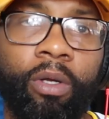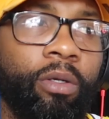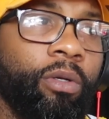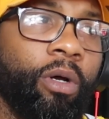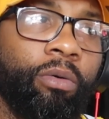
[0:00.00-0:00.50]

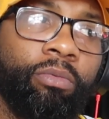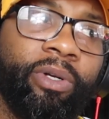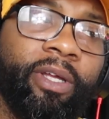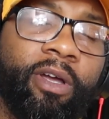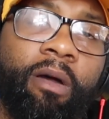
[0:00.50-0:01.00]
you know, when
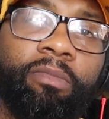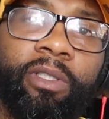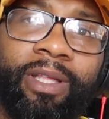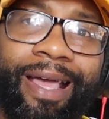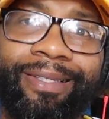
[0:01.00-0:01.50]
it comes
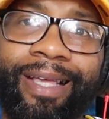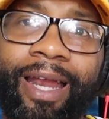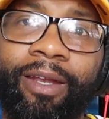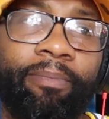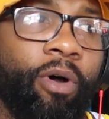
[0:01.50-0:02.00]
to that side
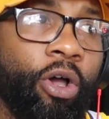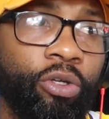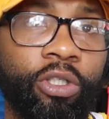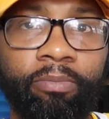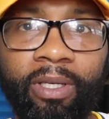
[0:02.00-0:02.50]
of the ball, you
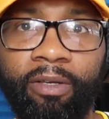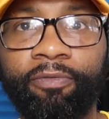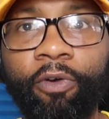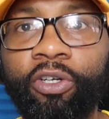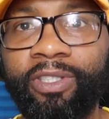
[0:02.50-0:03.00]
should be
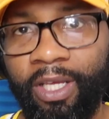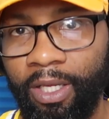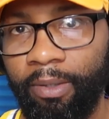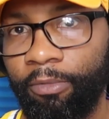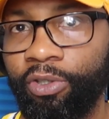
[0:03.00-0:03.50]
first
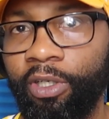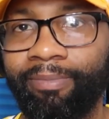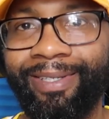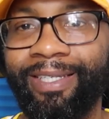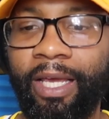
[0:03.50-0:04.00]
team. You shouldn't
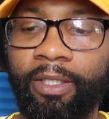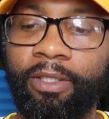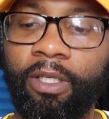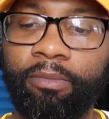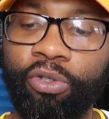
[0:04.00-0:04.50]
be second
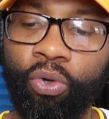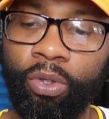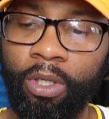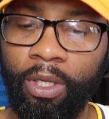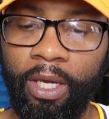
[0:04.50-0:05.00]
team. So
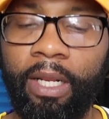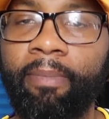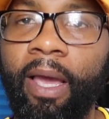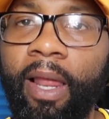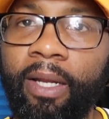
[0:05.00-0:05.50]
it didn't
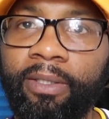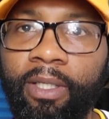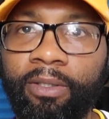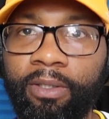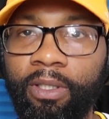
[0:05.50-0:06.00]
make a lot of
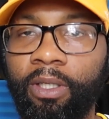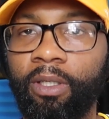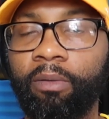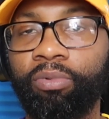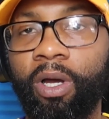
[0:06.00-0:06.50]
sense to
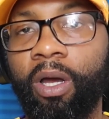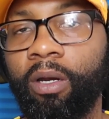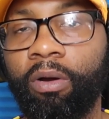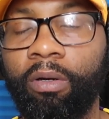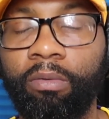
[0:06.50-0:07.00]
LeBron,
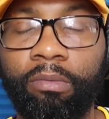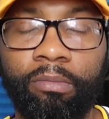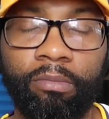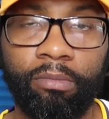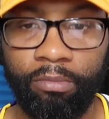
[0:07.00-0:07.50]
or
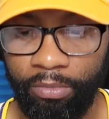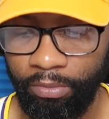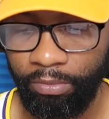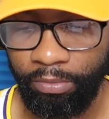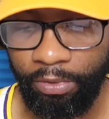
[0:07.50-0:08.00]

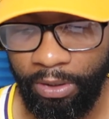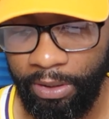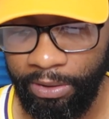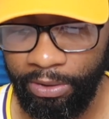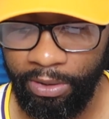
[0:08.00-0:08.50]

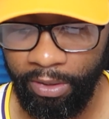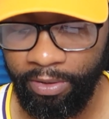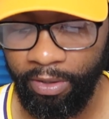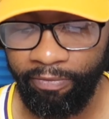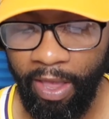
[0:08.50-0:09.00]
to
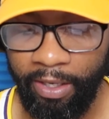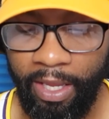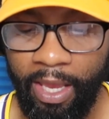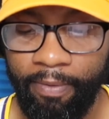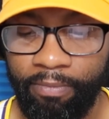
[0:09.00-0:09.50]
the fact
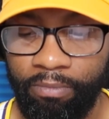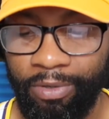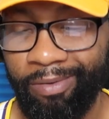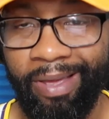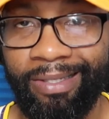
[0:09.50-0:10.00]
that it
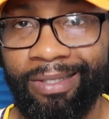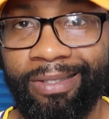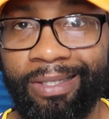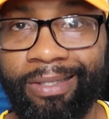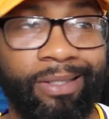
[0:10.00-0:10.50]
didn't make sense
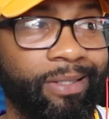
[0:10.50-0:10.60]
to,